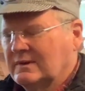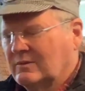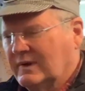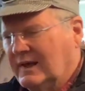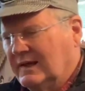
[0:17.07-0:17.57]

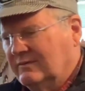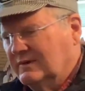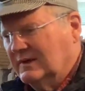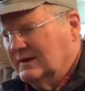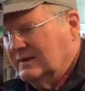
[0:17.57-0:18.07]
What I have
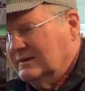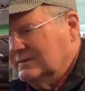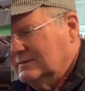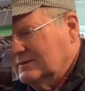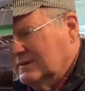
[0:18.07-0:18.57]
done
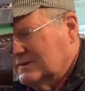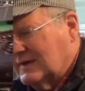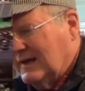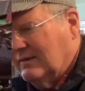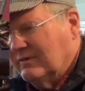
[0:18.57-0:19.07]
is
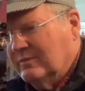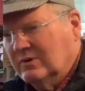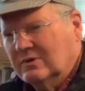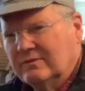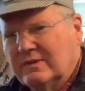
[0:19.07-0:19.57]
I have
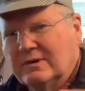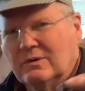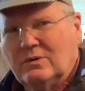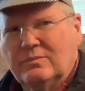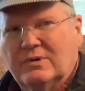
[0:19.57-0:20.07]
removed the
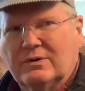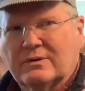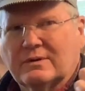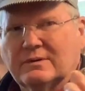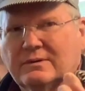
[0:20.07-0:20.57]
old
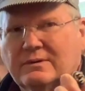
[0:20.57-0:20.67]
motor